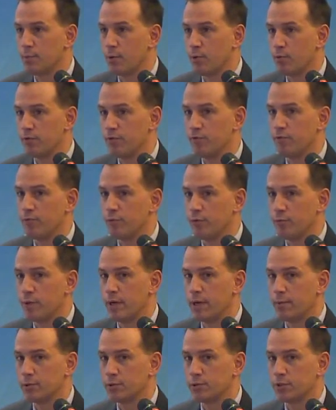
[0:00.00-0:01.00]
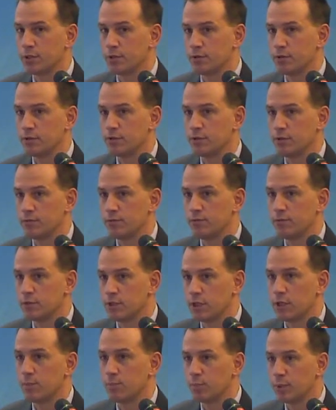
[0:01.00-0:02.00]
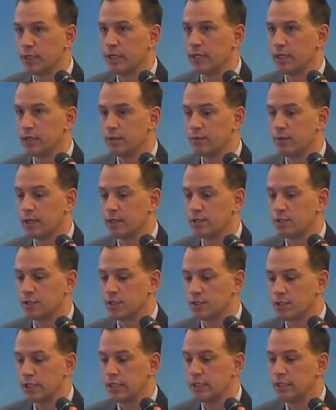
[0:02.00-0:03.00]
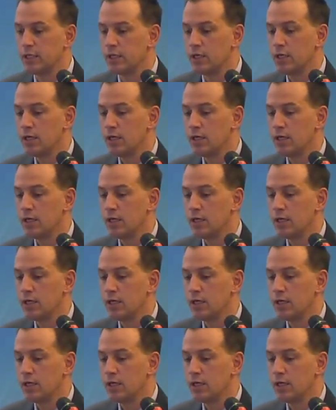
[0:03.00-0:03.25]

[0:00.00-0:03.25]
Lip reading: but we've been able to complete it and succeed.